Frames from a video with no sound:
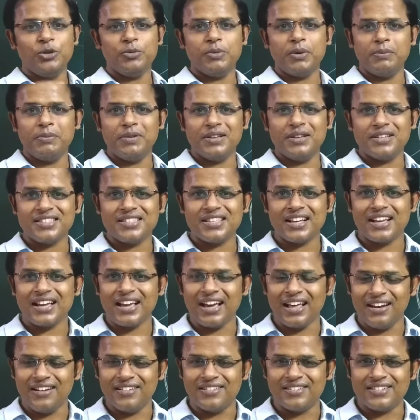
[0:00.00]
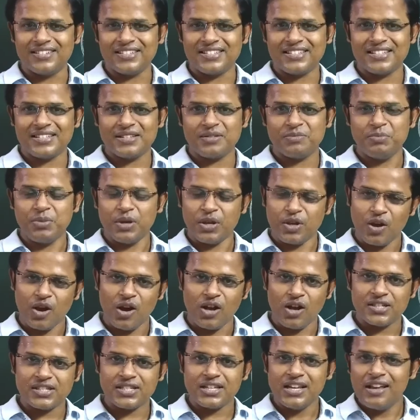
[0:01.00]
you may miss the colors
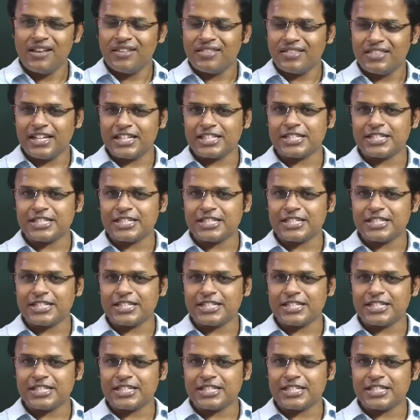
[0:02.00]
because